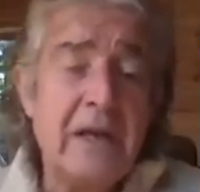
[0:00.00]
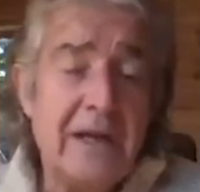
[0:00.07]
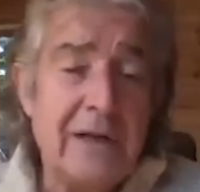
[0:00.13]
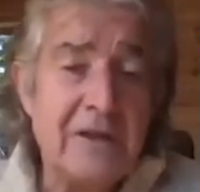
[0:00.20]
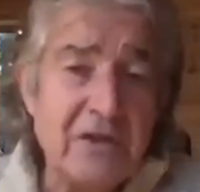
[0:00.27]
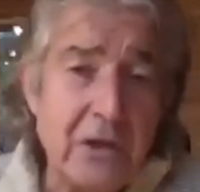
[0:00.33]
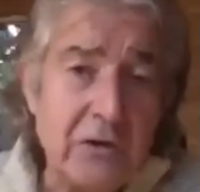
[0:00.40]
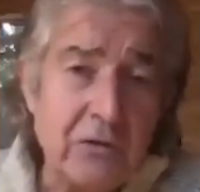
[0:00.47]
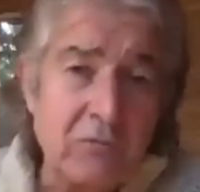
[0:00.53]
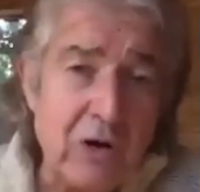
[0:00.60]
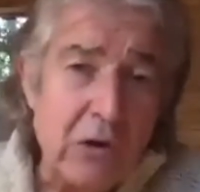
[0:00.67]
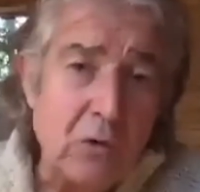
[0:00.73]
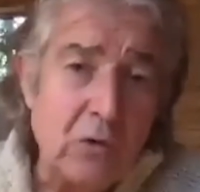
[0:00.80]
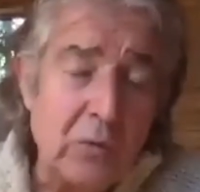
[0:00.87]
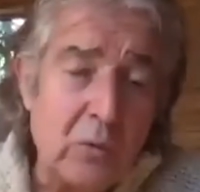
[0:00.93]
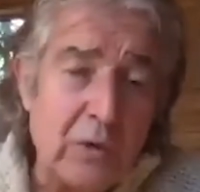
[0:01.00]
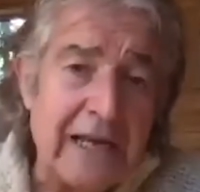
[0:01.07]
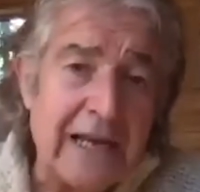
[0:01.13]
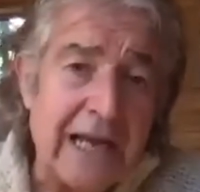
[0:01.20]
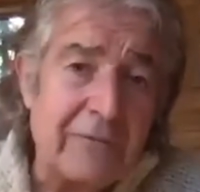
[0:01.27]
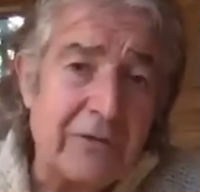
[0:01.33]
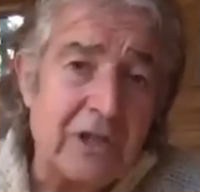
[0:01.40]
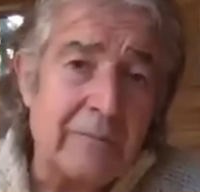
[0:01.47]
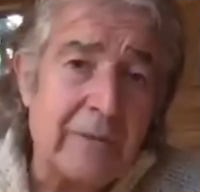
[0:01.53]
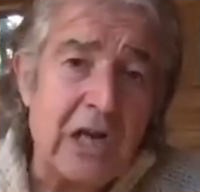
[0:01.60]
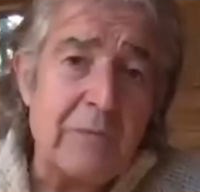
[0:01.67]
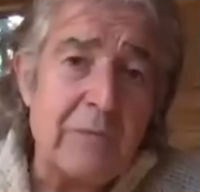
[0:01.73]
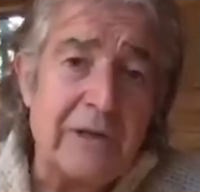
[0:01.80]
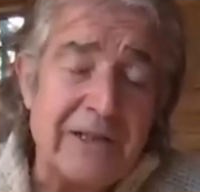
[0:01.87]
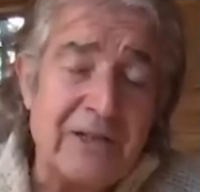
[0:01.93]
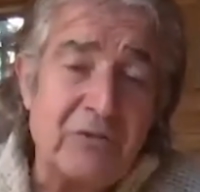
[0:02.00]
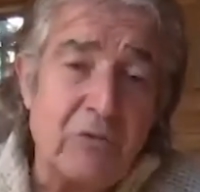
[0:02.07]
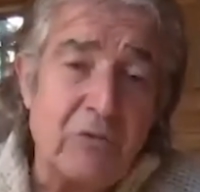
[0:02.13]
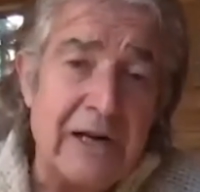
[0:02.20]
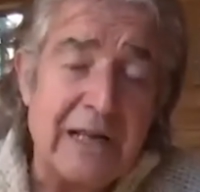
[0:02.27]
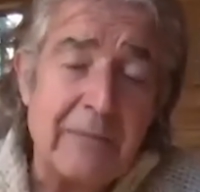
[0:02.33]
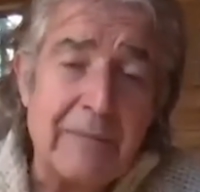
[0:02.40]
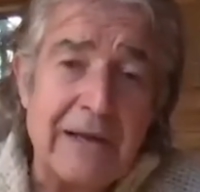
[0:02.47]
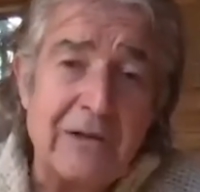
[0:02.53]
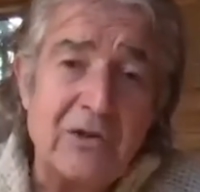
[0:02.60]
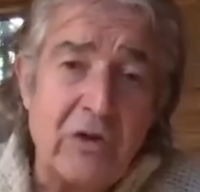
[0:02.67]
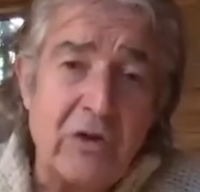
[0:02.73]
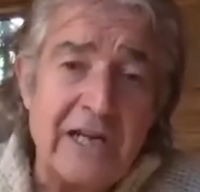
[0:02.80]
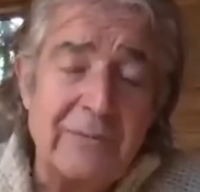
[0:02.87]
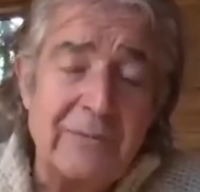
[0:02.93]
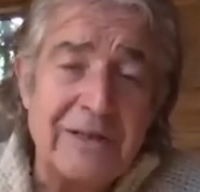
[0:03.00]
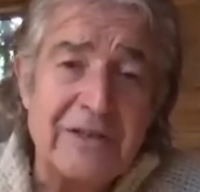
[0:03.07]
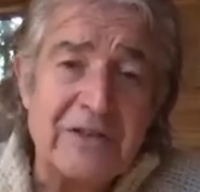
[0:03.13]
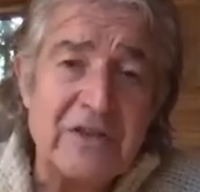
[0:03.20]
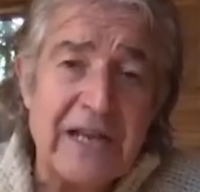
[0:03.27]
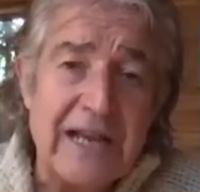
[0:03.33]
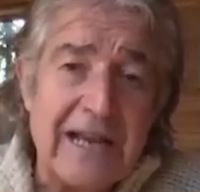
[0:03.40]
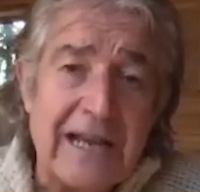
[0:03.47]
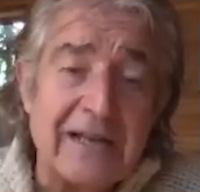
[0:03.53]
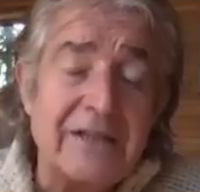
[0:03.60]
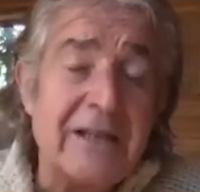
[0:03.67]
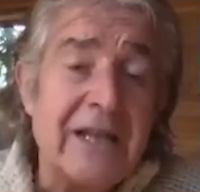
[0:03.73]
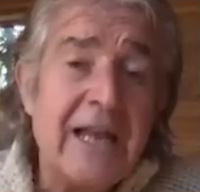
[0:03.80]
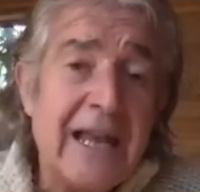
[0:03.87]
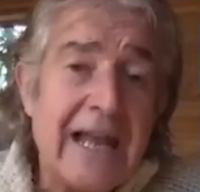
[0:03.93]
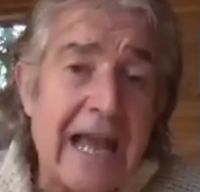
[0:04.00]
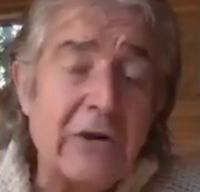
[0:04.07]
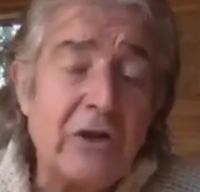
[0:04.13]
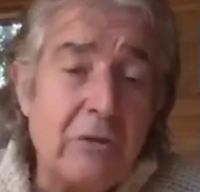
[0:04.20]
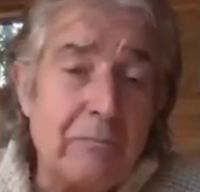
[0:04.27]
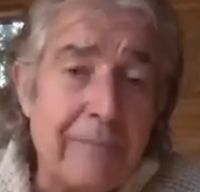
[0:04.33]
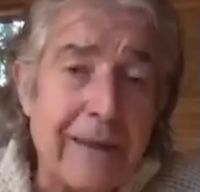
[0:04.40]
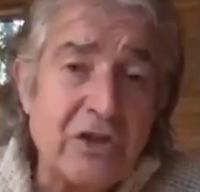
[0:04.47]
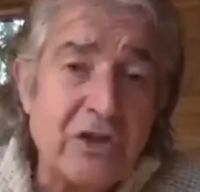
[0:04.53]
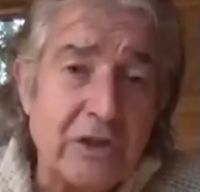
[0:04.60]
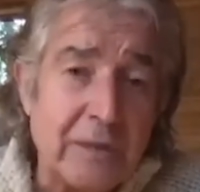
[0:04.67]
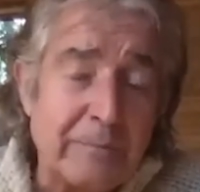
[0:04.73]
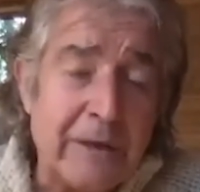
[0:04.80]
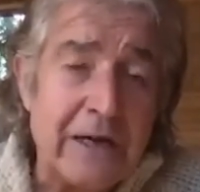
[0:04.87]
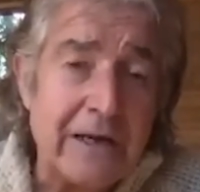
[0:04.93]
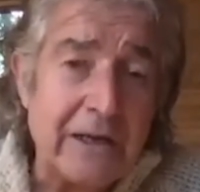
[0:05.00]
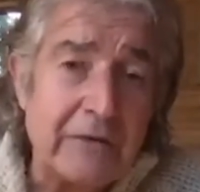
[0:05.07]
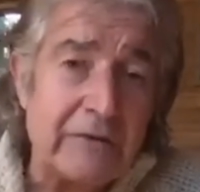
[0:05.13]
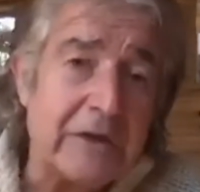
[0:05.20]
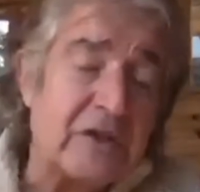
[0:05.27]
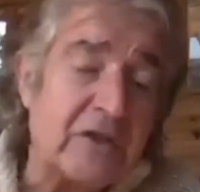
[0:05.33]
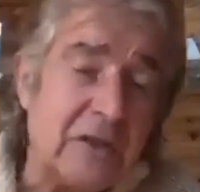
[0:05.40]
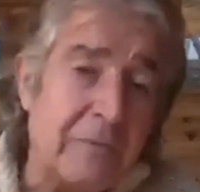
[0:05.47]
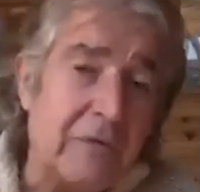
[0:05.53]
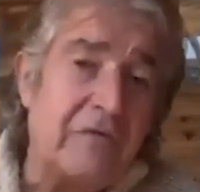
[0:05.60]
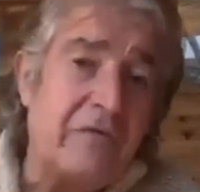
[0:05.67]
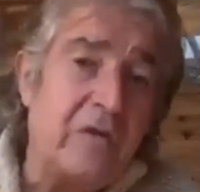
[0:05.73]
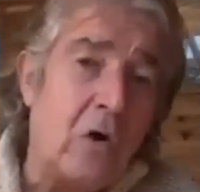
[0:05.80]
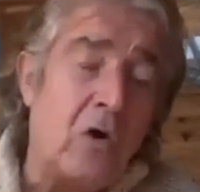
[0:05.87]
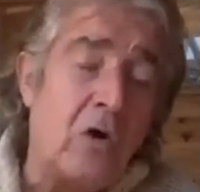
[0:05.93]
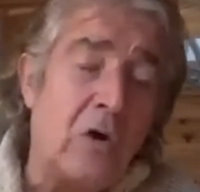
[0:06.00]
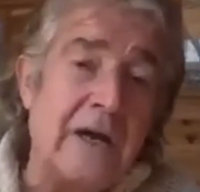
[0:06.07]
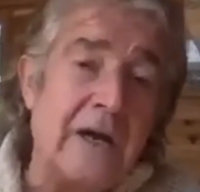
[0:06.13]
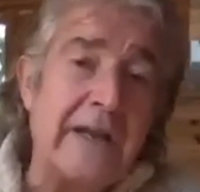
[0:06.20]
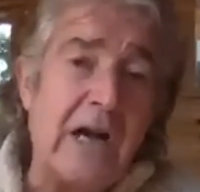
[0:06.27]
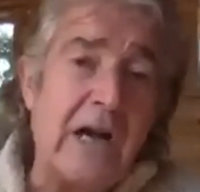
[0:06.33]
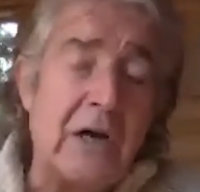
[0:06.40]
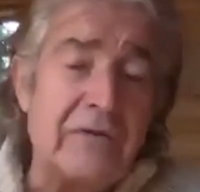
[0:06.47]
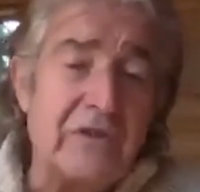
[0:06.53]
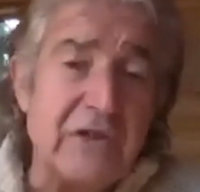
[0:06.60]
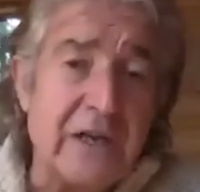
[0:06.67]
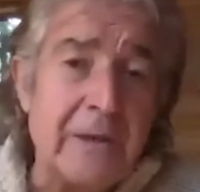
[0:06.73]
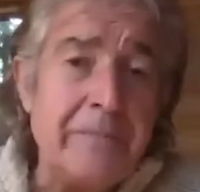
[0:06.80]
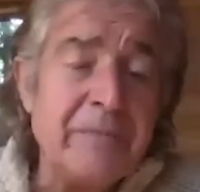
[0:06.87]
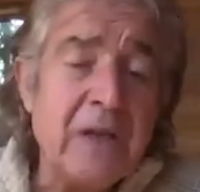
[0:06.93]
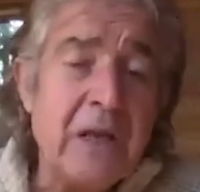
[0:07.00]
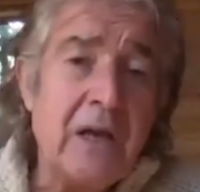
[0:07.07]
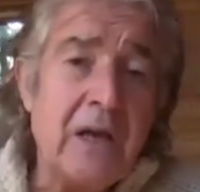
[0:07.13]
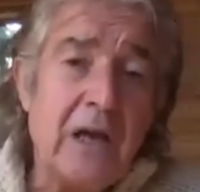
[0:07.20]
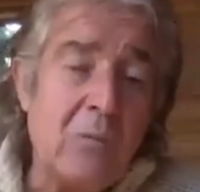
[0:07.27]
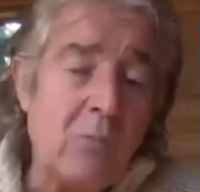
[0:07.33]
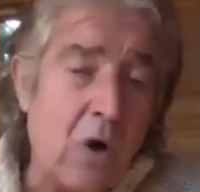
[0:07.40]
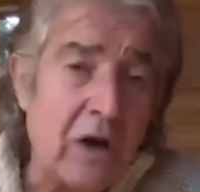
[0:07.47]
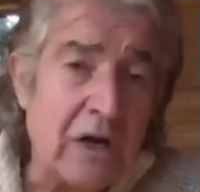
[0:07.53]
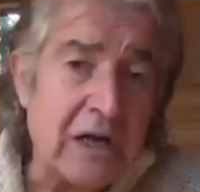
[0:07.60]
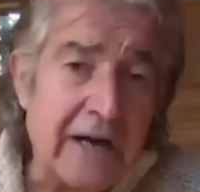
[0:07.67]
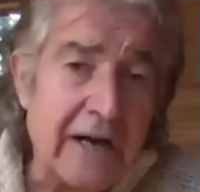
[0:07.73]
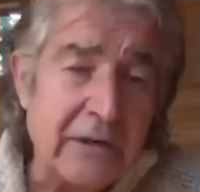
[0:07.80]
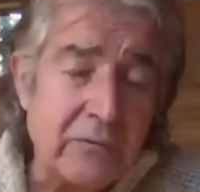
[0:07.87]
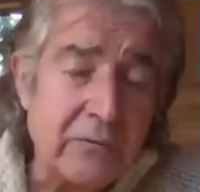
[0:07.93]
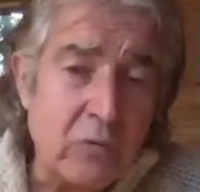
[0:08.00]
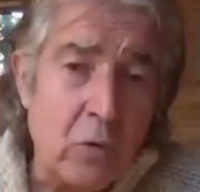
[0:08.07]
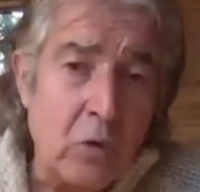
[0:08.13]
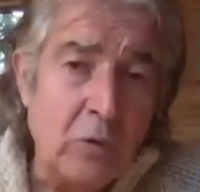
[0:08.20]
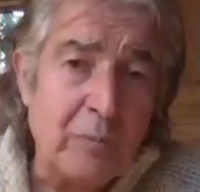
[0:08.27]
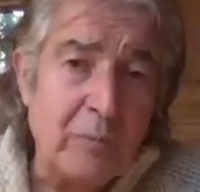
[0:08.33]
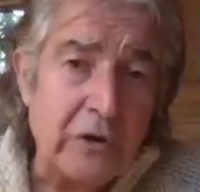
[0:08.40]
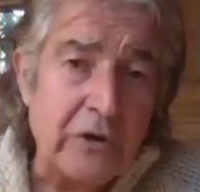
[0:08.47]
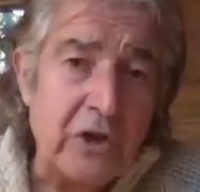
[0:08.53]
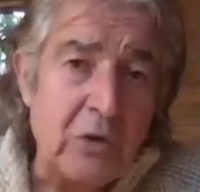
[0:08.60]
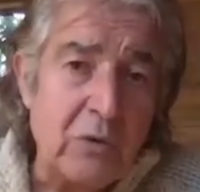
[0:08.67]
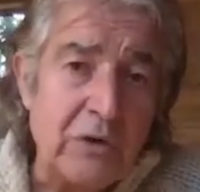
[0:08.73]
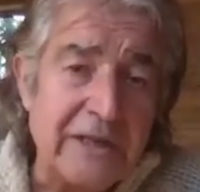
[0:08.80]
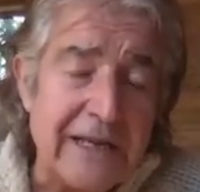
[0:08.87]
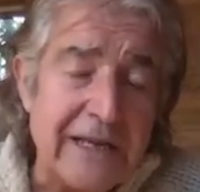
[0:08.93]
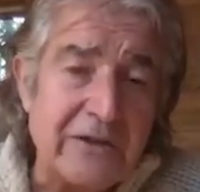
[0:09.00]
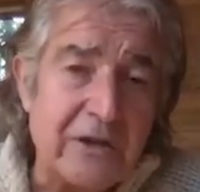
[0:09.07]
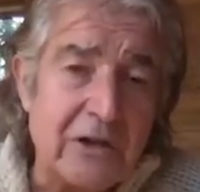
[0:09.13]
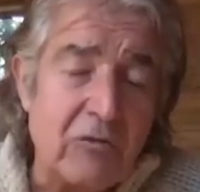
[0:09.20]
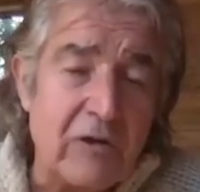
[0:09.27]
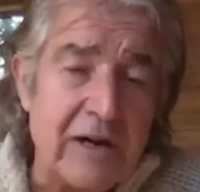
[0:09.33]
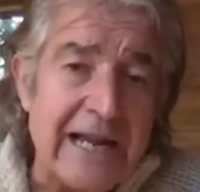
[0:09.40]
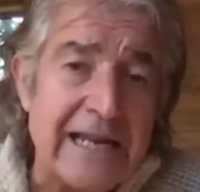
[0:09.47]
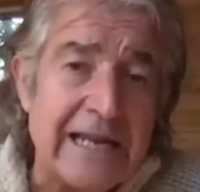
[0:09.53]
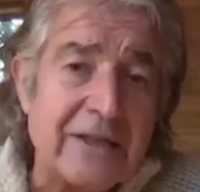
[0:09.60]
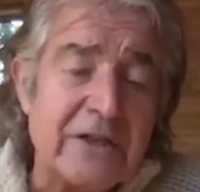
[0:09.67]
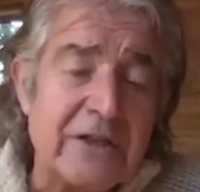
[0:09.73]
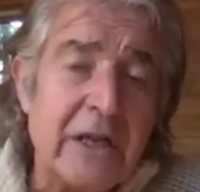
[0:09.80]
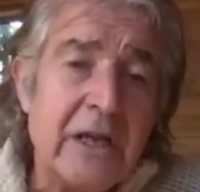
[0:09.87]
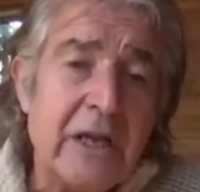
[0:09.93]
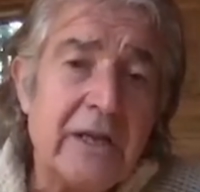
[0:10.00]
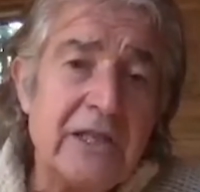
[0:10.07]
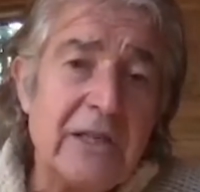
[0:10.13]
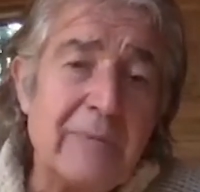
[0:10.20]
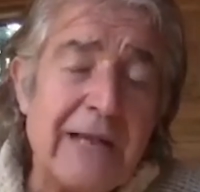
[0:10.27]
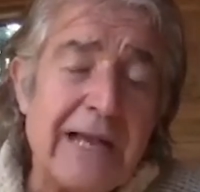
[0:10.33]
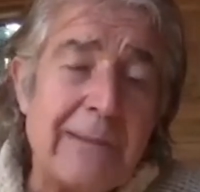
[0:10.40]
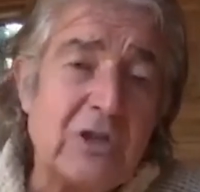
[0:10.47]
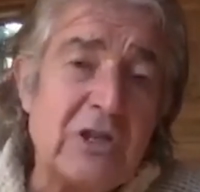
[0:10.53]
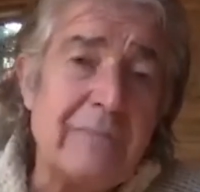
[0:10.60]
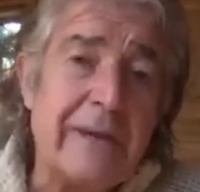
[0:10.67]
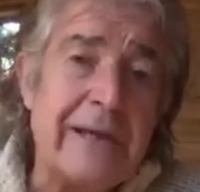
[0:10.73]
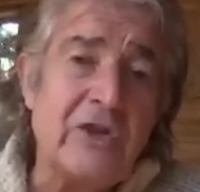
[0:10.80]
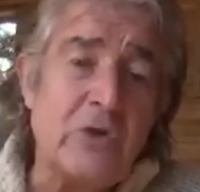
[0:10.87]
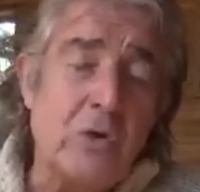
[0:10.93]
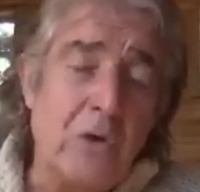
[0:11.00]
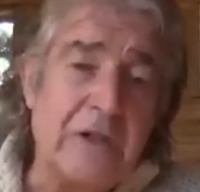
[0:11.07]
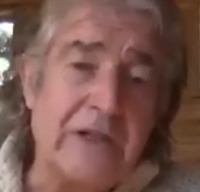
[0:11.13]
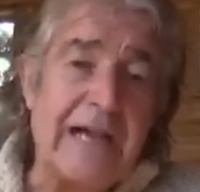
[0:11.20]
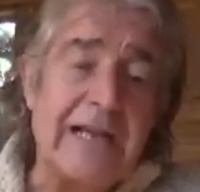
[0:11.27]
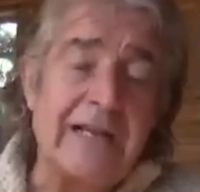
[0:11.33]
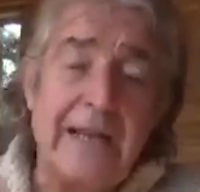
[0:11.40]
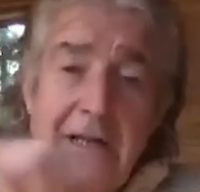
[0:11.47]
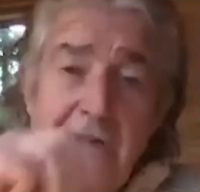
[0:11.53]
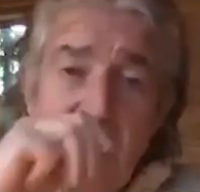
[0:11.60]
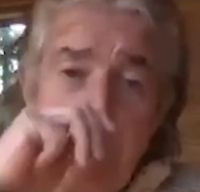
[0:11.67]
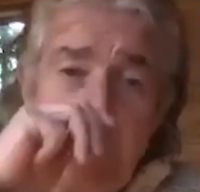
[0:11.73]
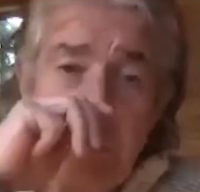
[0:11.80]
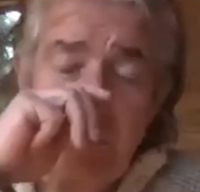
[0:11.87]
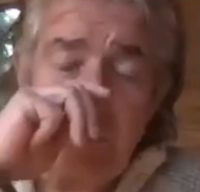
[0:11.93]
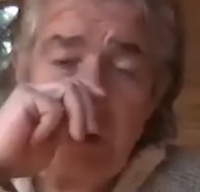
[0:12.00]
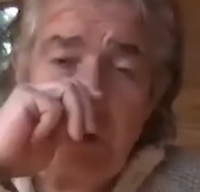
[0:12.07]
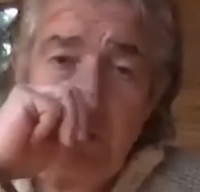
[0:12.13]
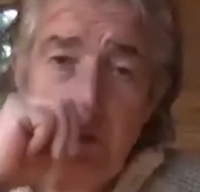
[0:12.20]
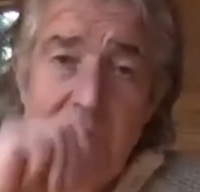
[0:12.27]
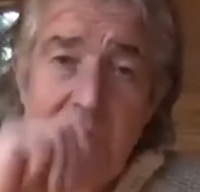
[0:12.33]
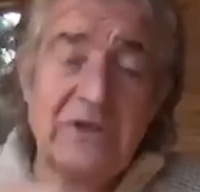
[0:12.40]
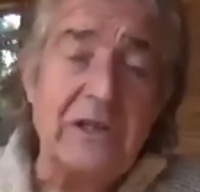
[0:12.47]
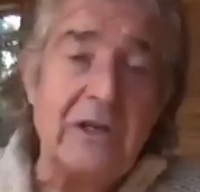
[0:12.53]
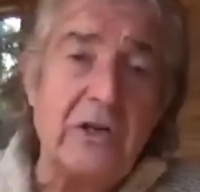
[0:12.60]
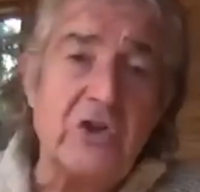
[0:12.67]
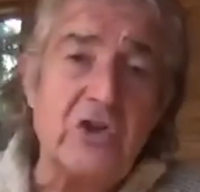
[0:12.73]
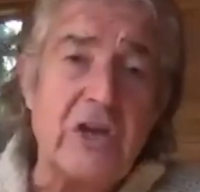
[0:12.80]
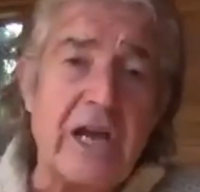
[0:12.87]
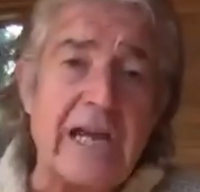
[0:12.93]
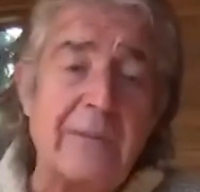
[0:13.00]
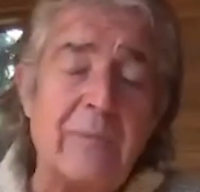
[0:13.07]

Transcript: And so the role that we have at the moment is really about trying to understand how you measure the biodiversity before and after, and what kind of rule book you would need to create to be able to make sure that that nature in the future was in good shape.